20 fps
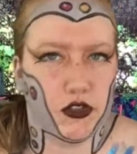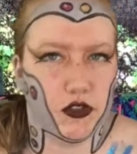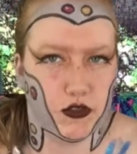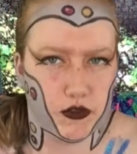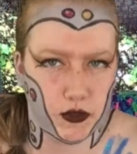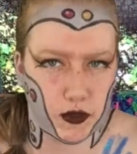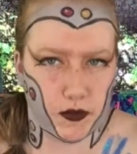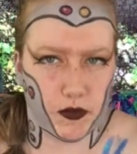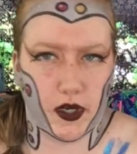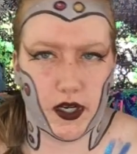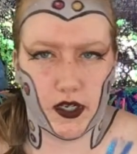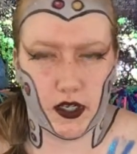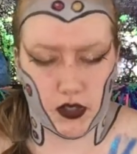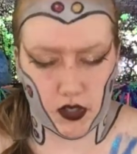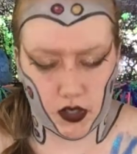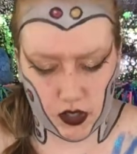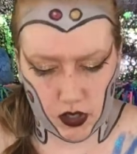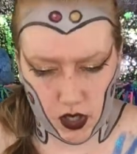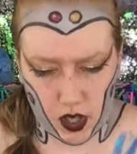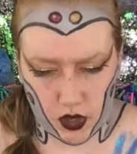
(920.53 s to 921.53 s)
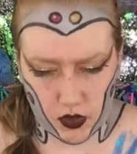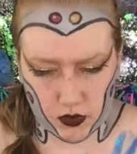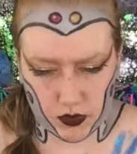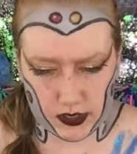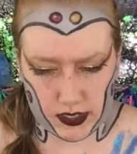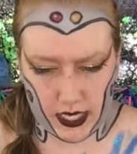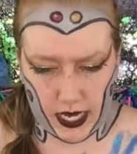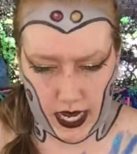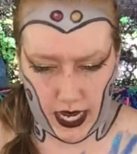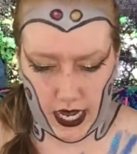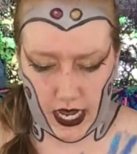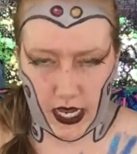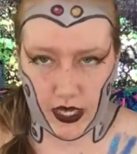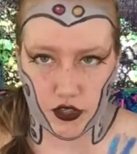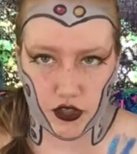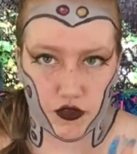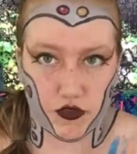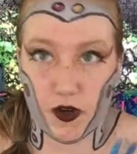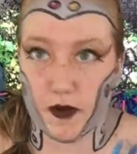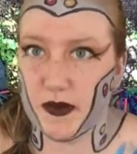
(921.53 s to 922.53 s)
from regular clones
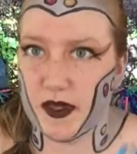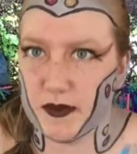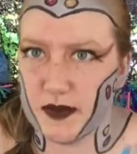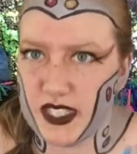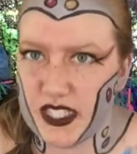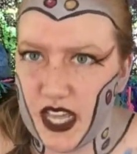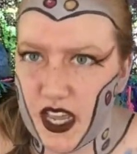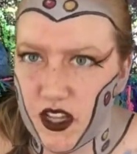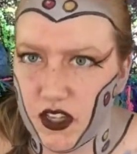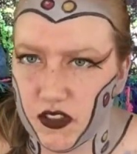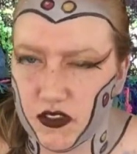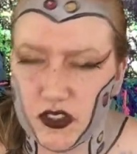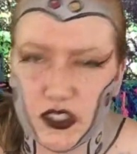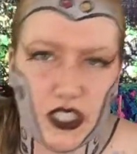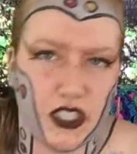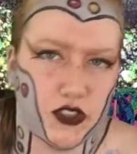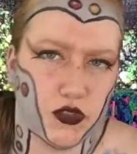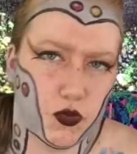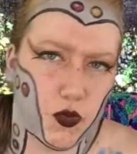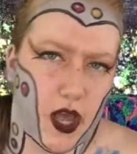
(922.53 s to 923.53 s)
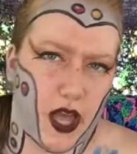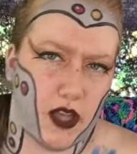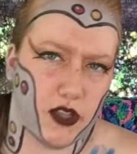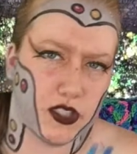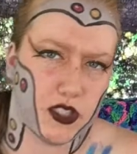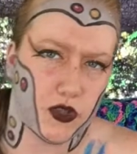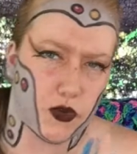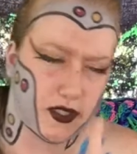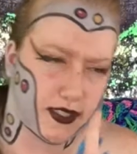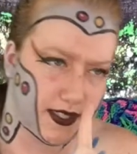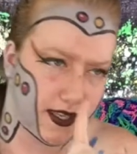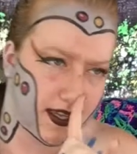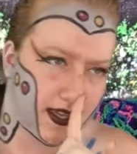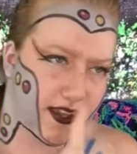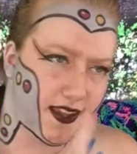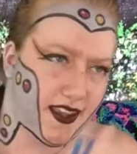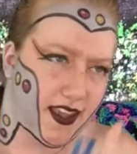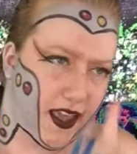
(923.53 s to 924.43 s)
and from themselves as well. So it's like,